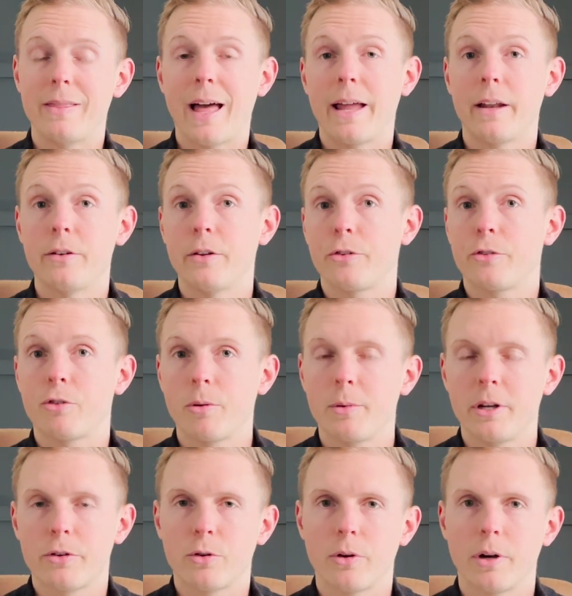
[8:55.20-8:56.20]
that a
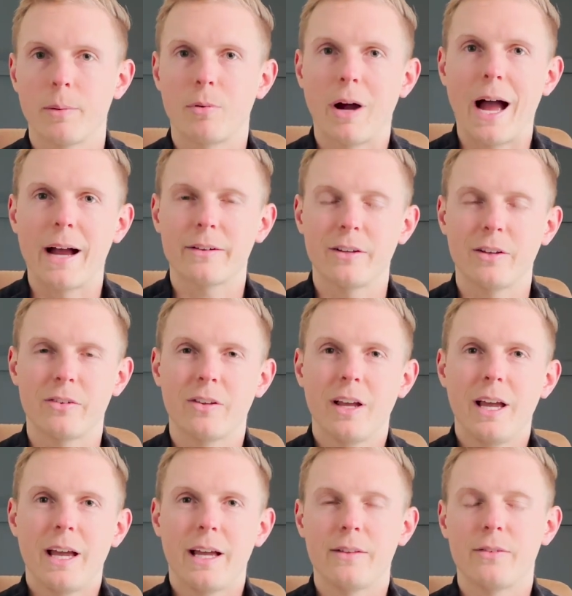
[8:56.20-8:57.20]
discriminatory practice
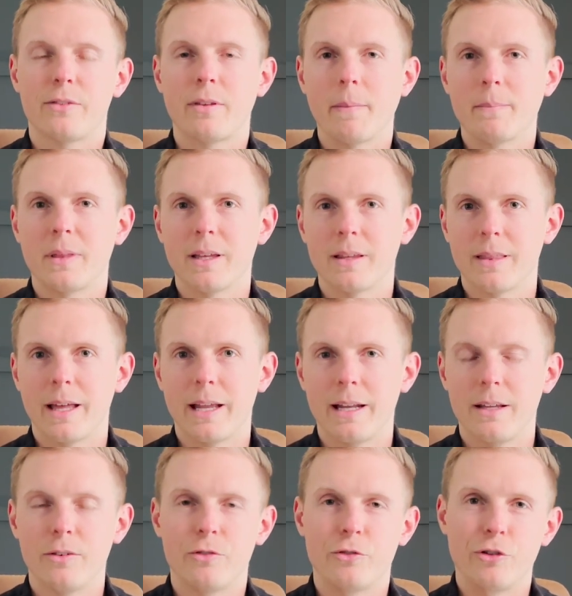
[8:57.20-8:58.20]
and something
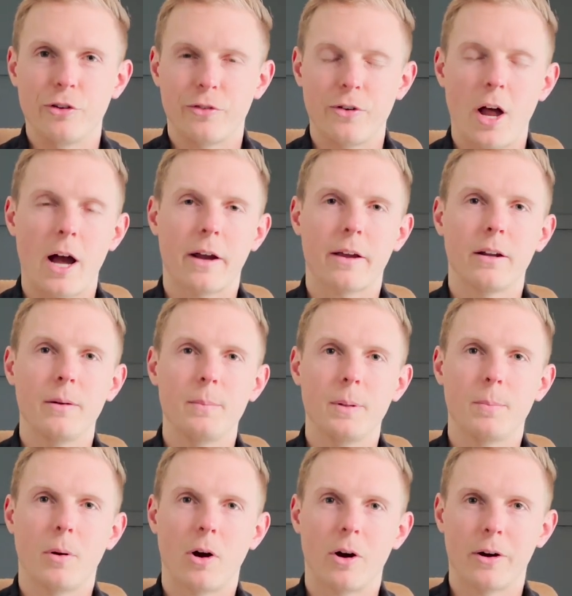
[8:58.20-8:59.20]
that is just not going to
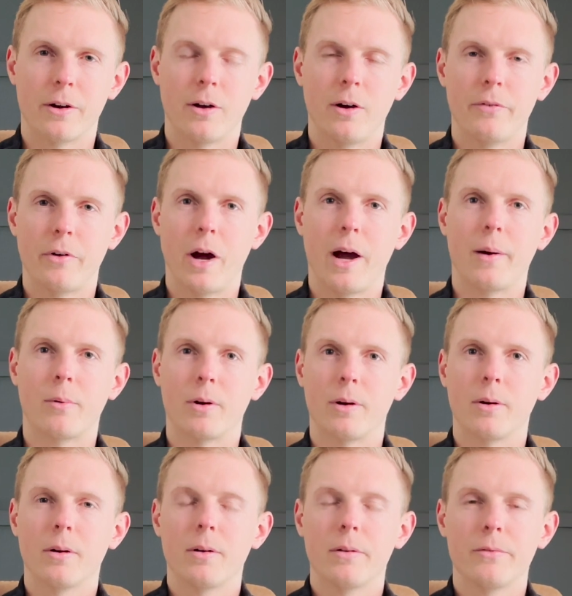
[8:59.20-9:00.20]
be part of
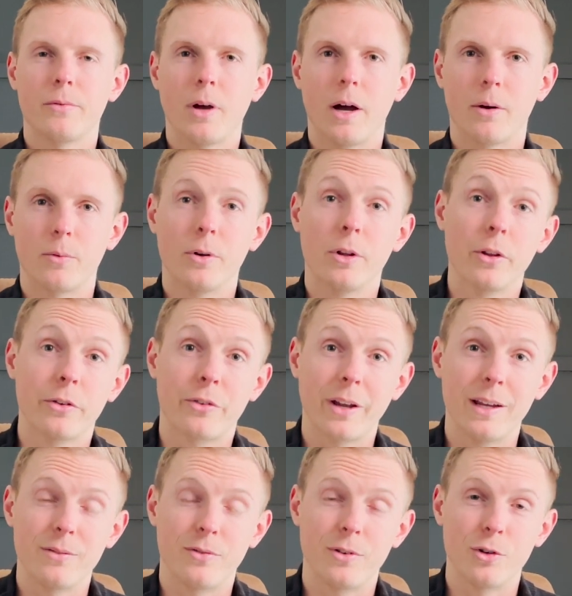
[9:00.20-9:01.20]
our real
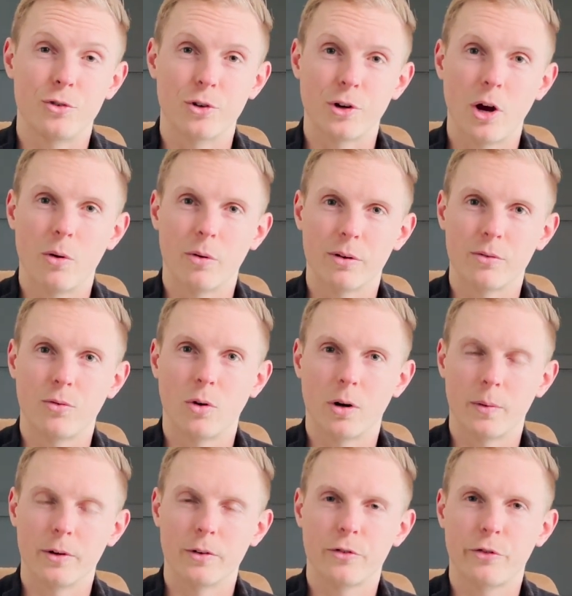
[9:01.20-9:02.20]
estate future going
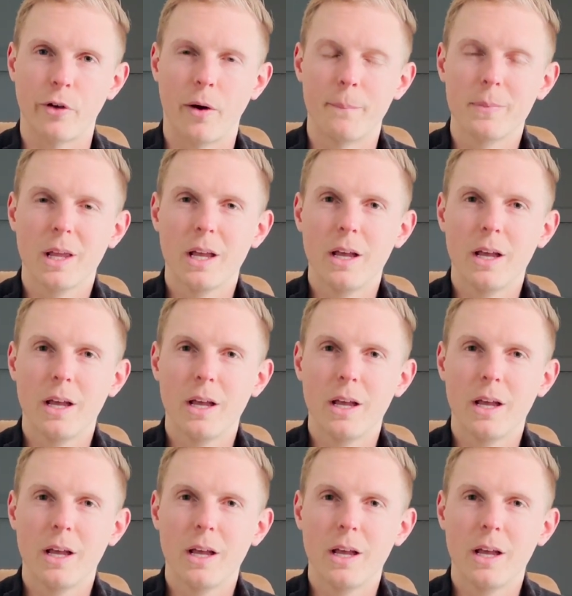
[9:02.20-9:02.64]
forward. So